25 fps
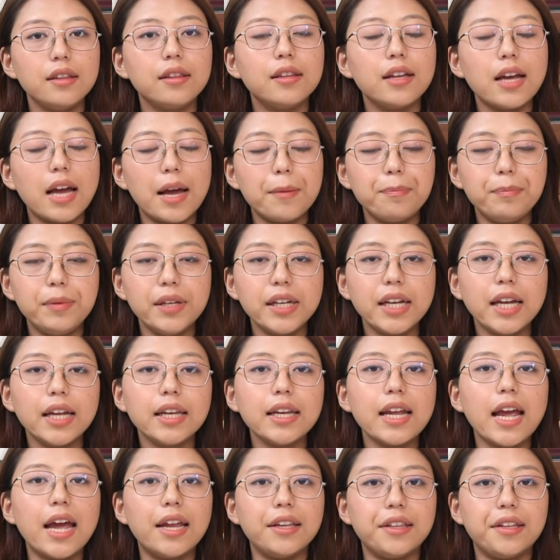the
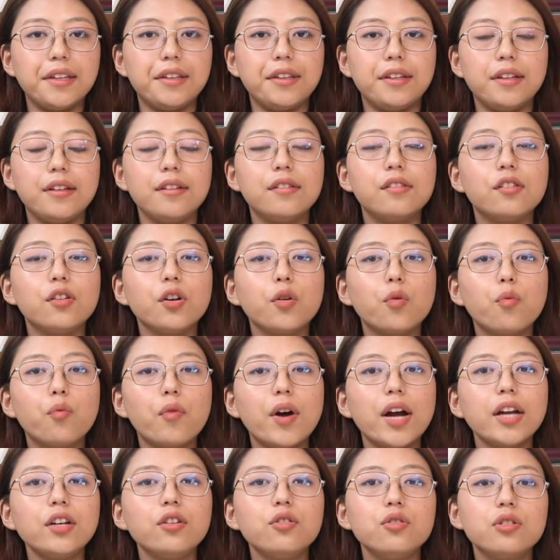applicant entity is
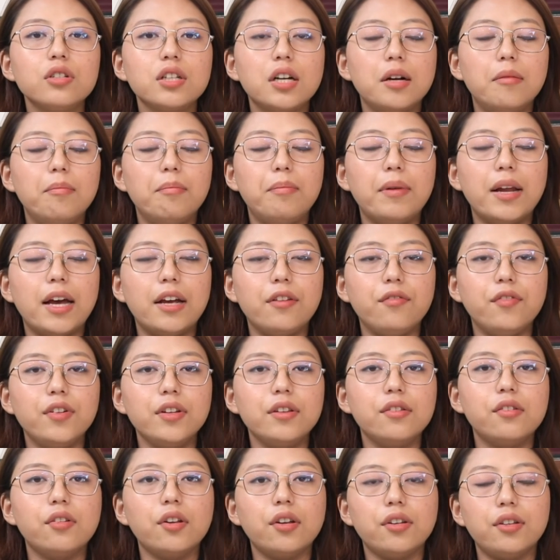required to comply
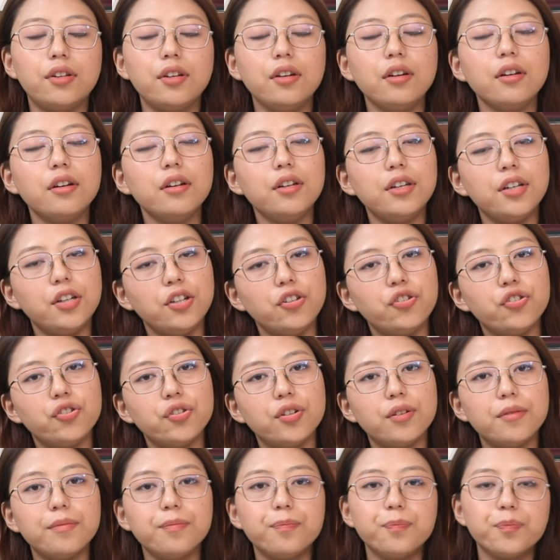with certain
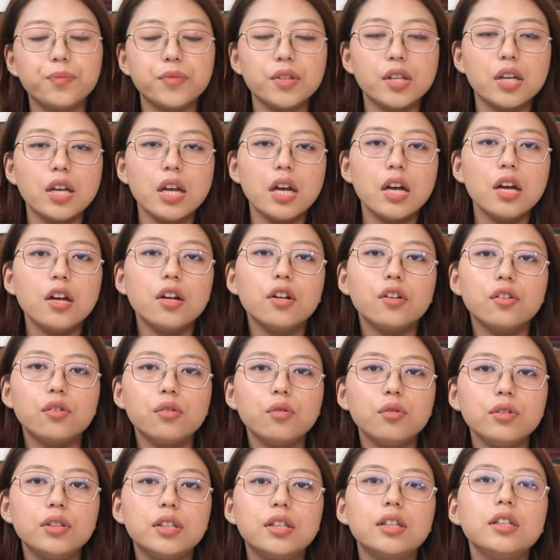conditions.
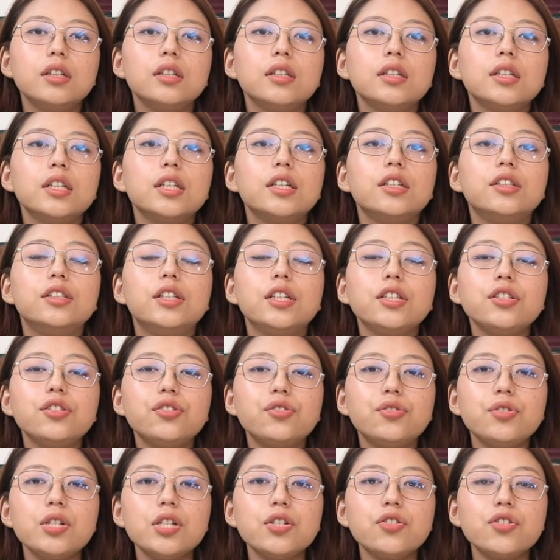So, the
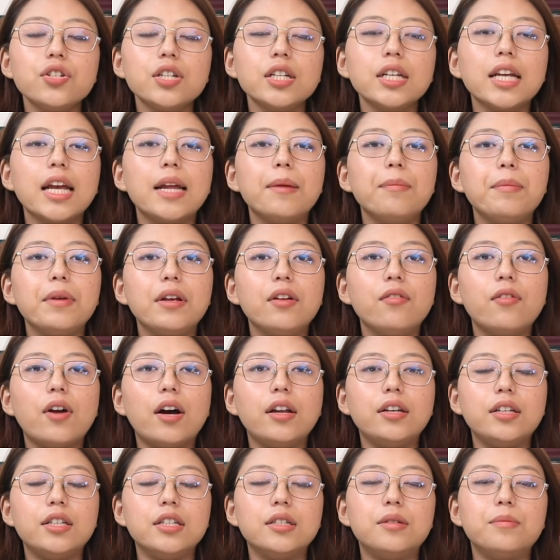registration can be
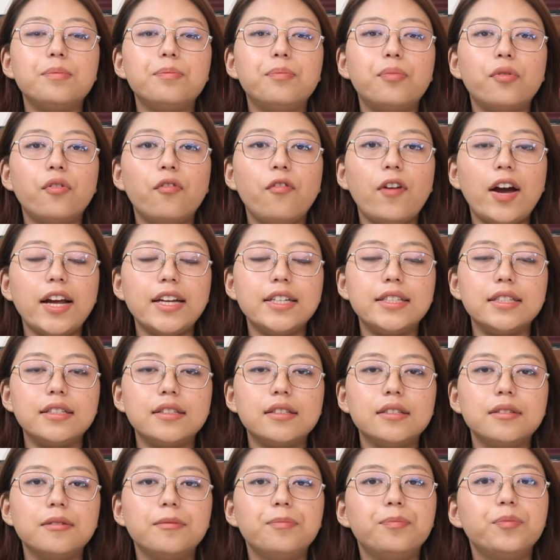granted provided
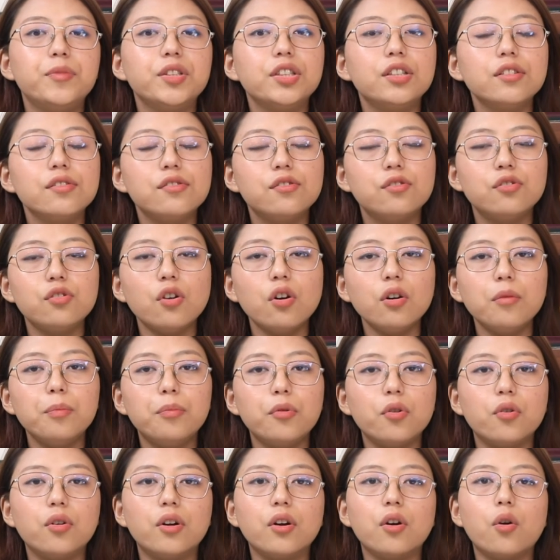the
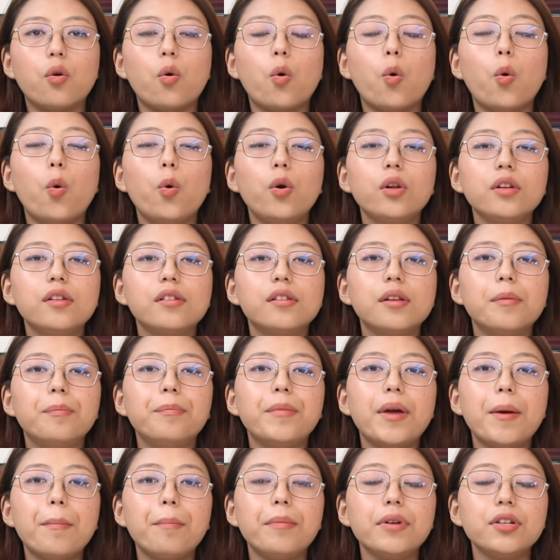stockbroker holds the
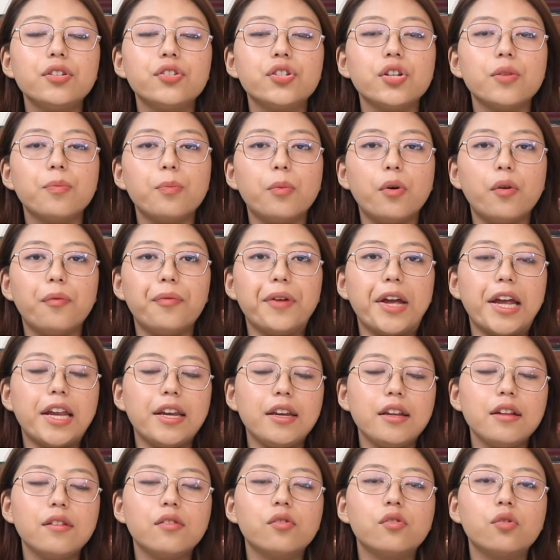membership of
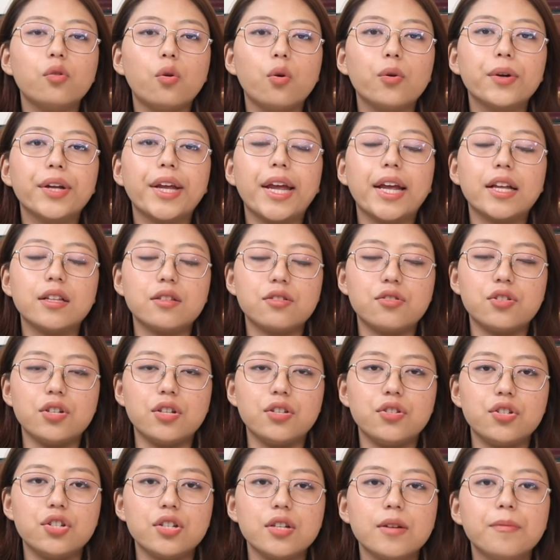any stock
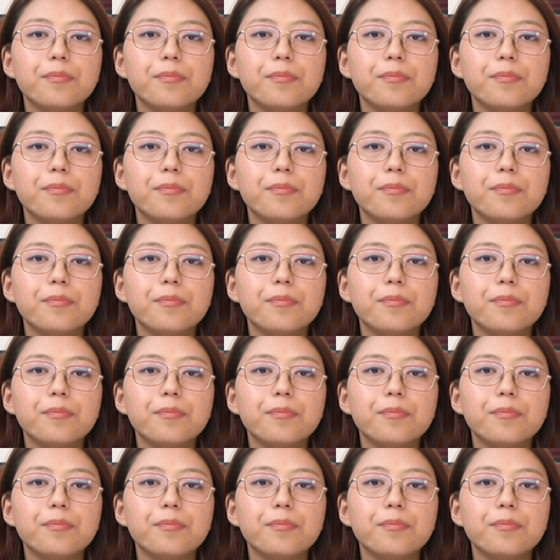exchange.